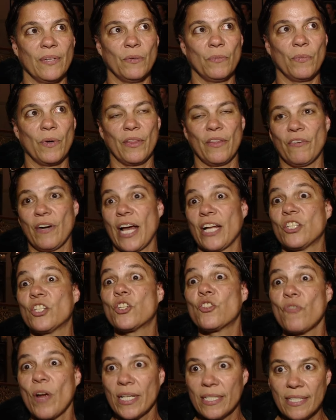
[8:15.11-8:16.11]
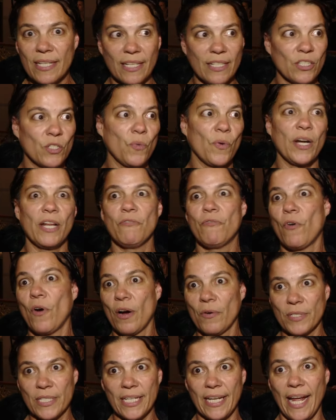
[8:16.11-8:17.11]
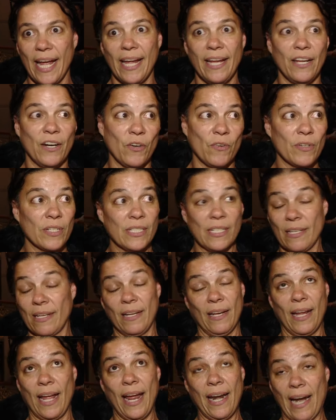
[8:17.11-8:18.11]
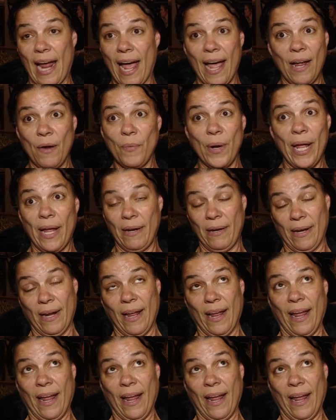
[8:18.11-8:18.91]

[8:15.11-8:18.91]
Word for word: where they're not stressing 24 hours a day. You know, because again, I, I